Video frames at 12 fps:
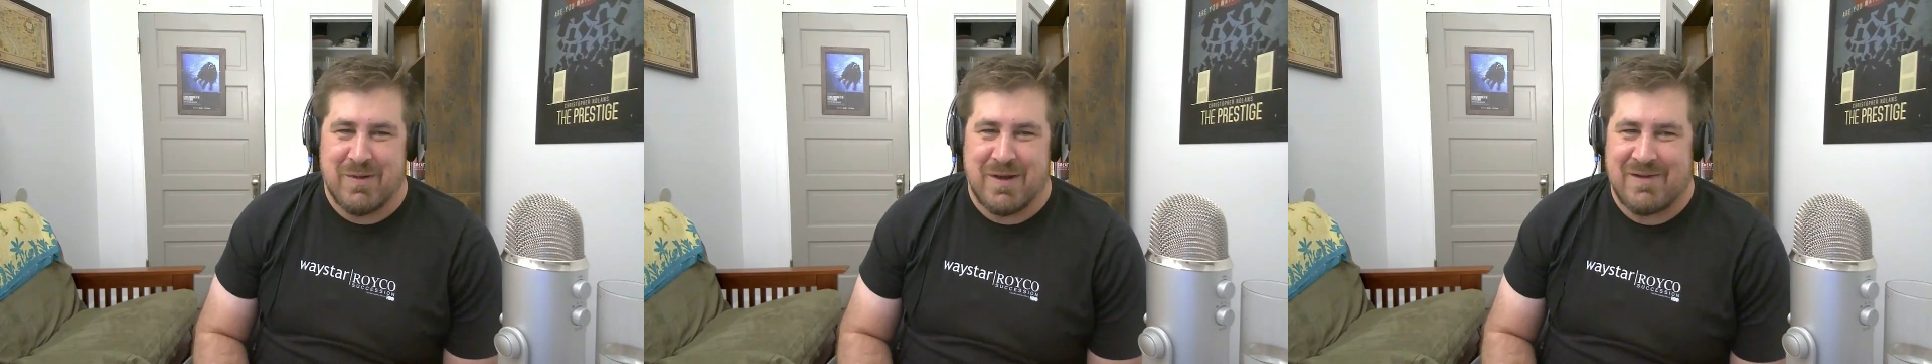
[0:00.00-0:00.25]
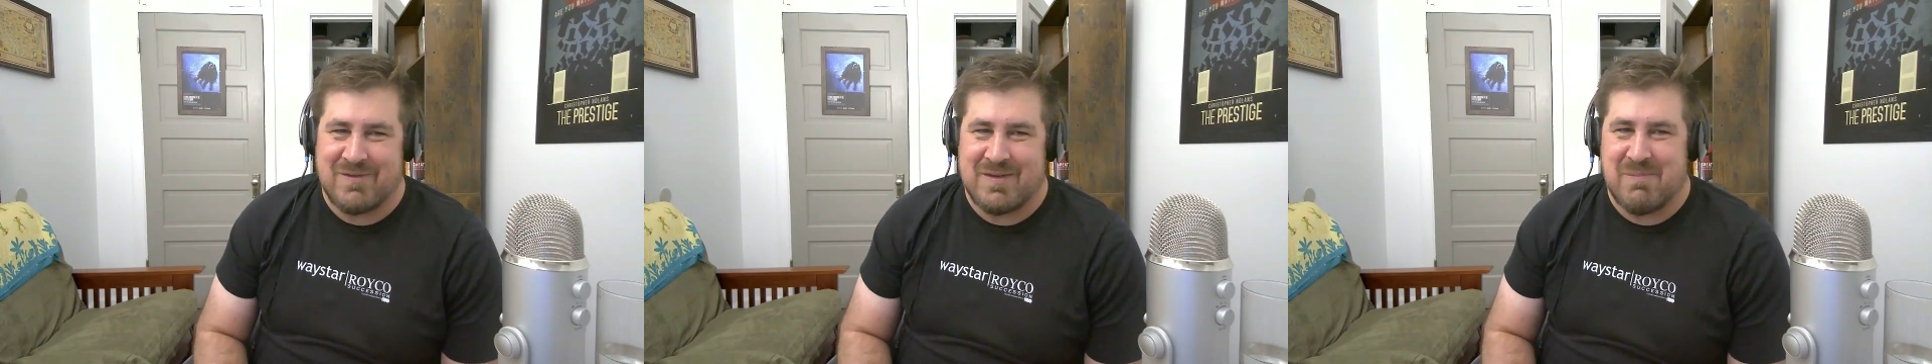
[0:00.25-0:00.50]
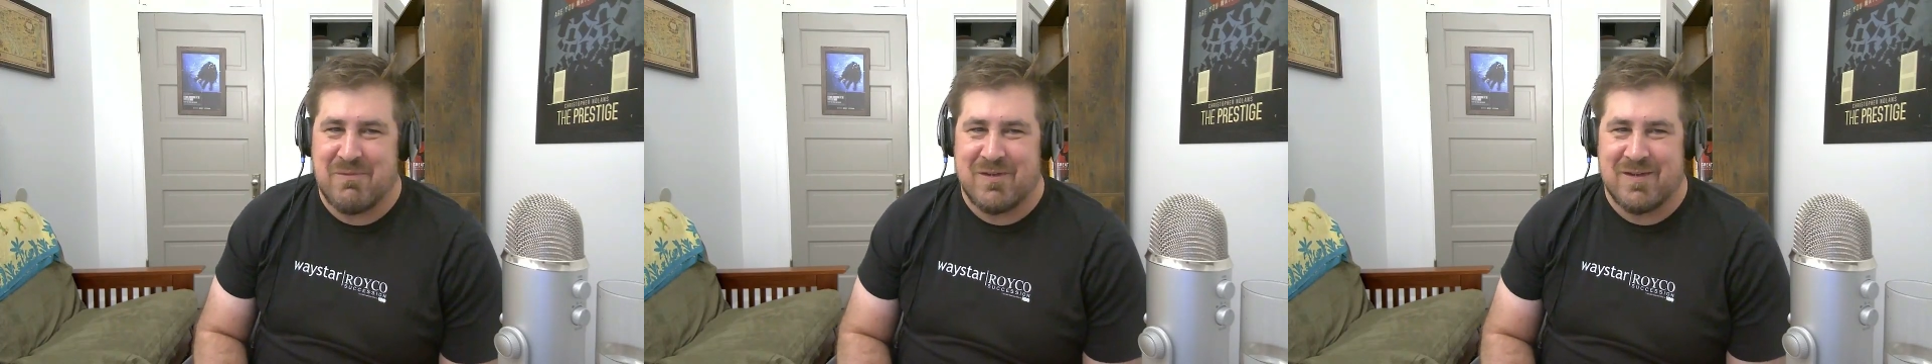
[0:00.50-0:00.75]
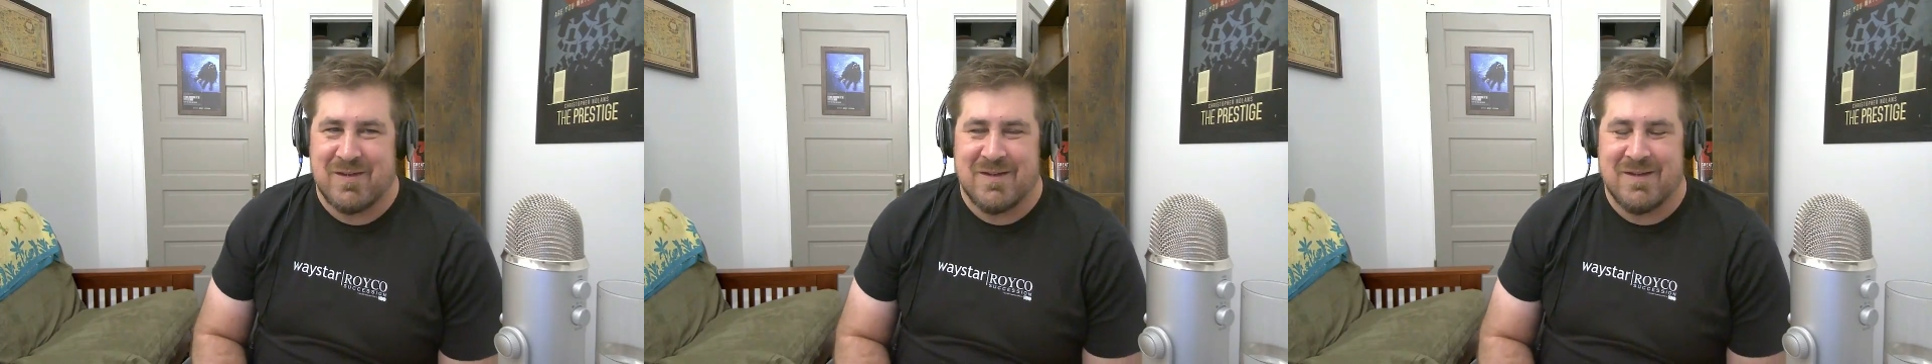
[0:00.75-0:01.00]
but I seem
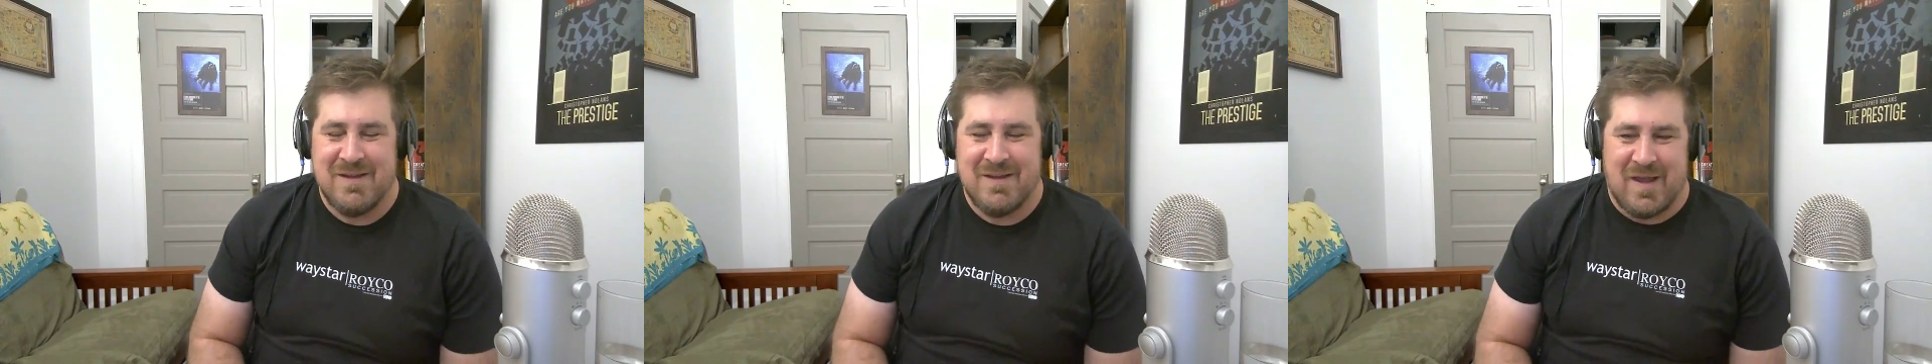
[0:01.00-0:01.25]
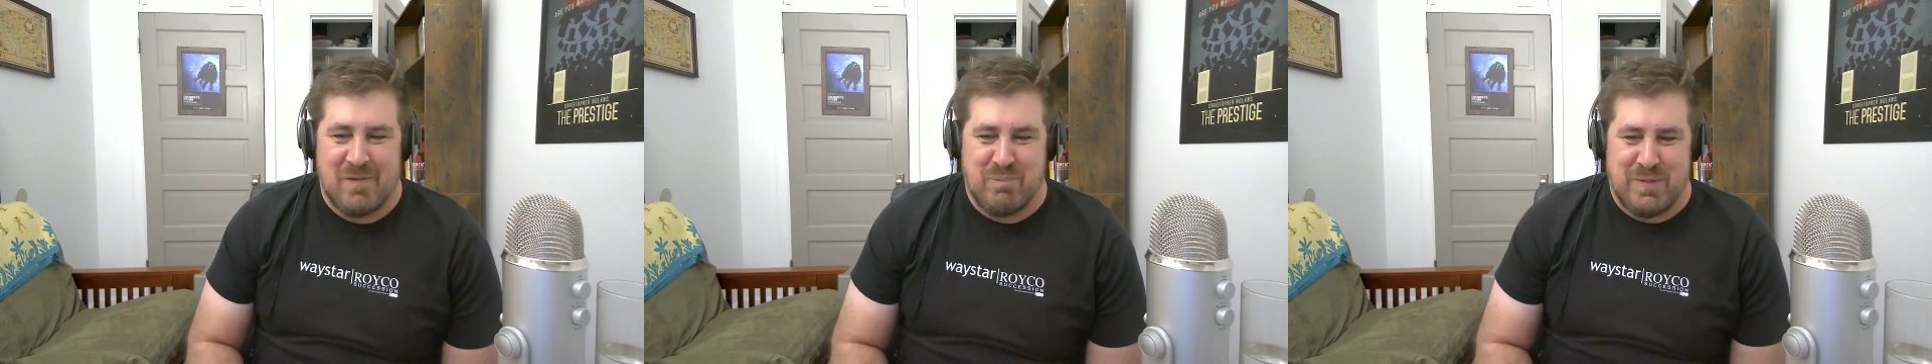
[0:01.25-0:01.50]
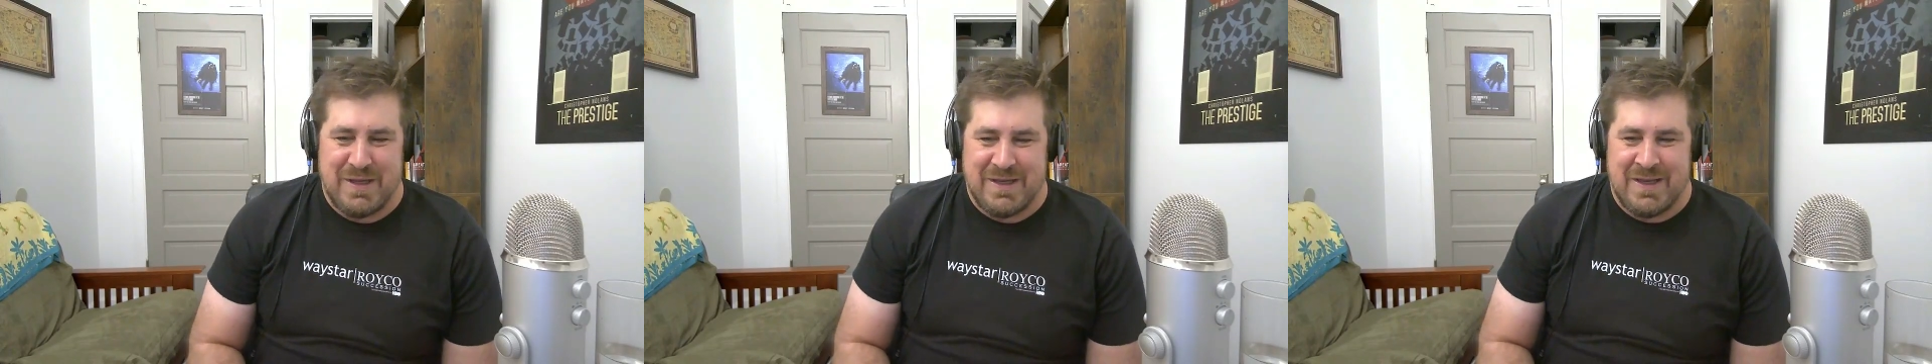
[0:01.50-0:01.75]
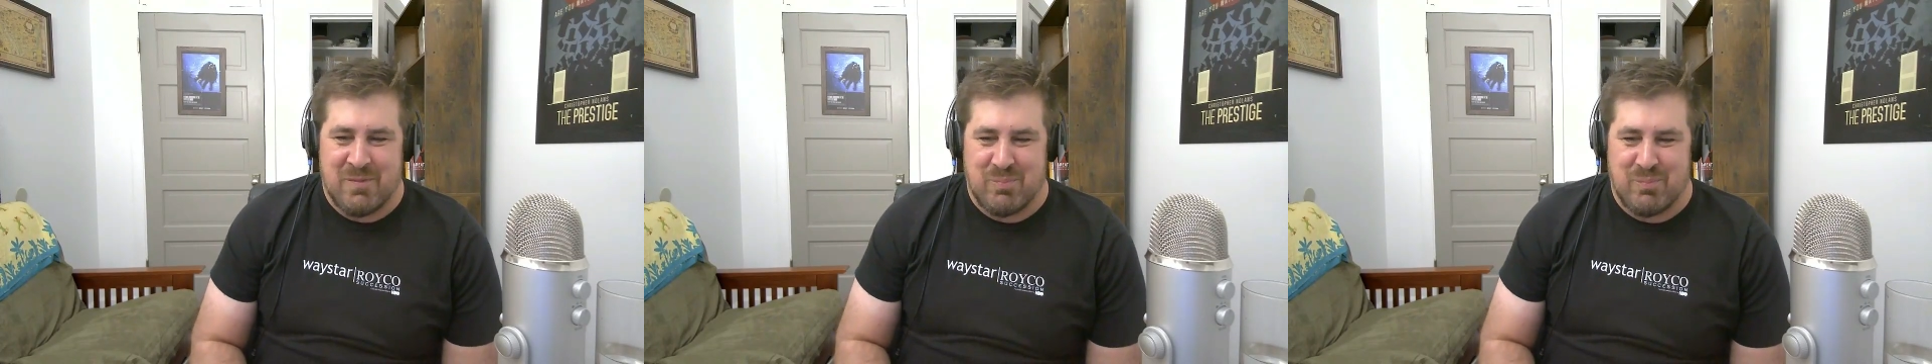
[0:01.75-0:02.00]
to have
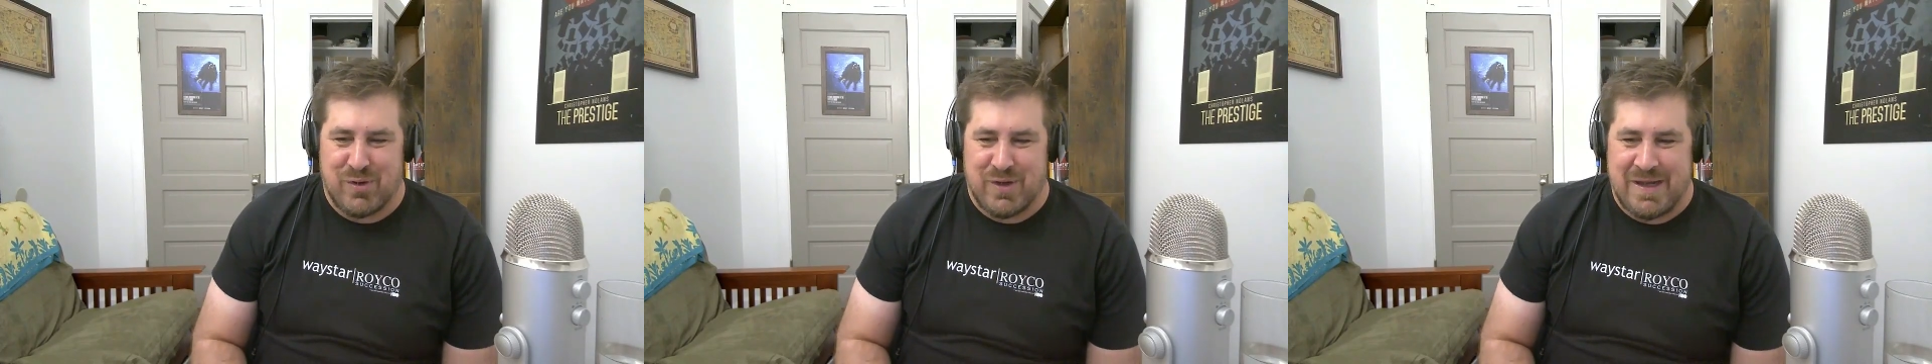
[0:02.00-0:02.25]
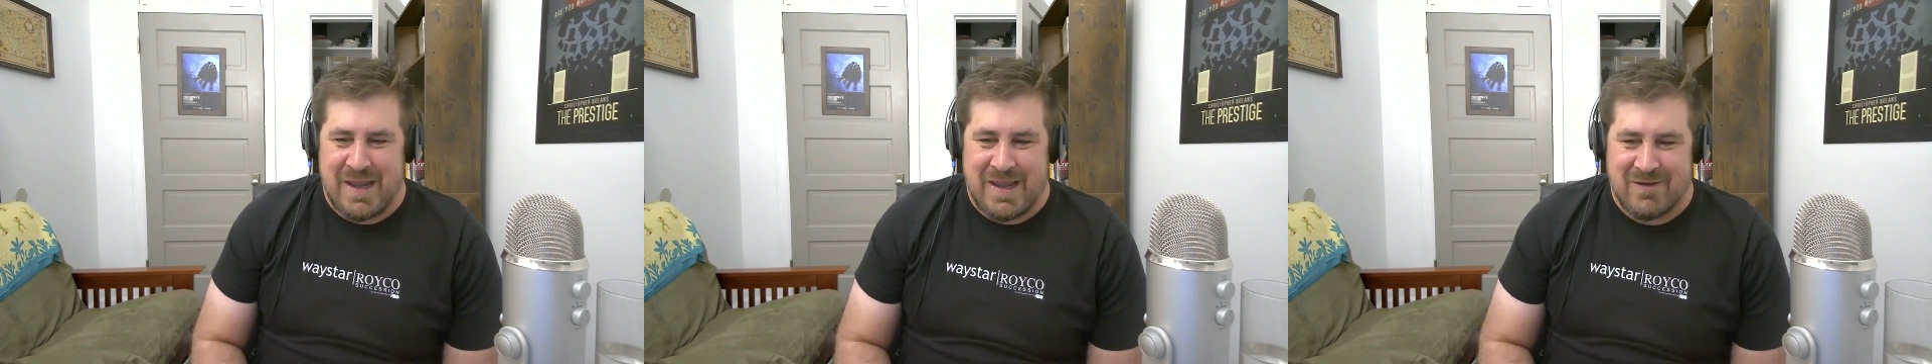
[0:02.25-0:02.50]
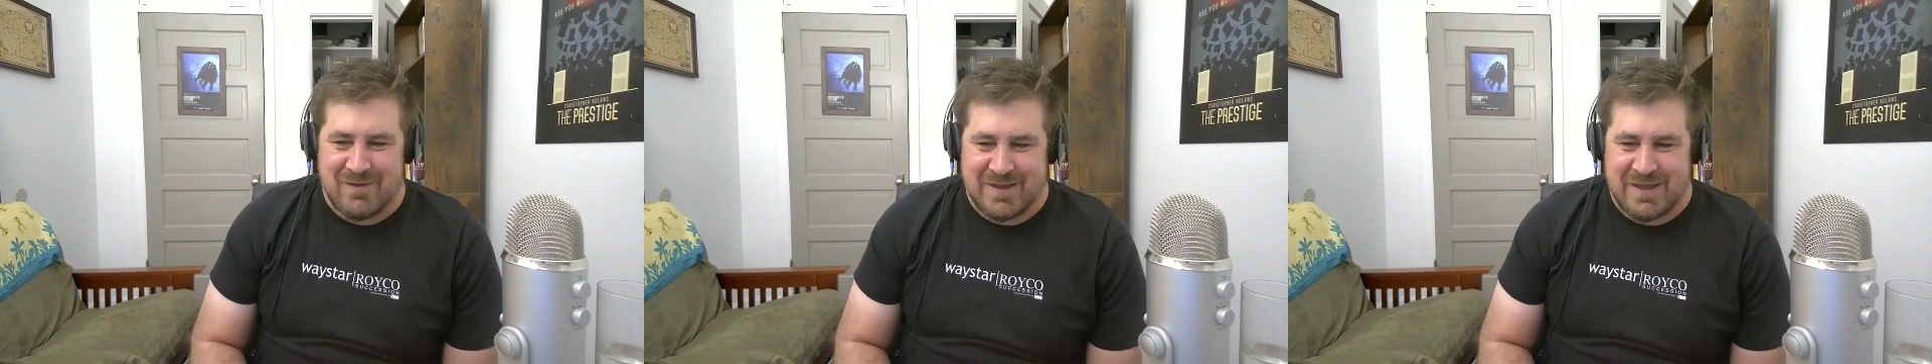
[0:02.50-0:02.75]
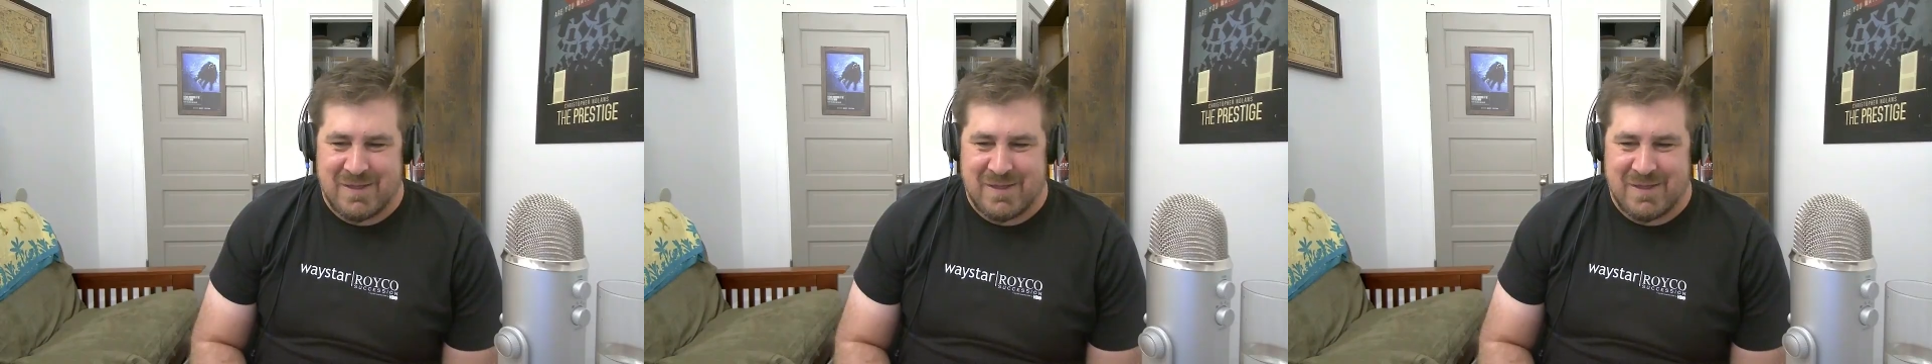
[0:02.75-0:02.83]
beat him pretty handily.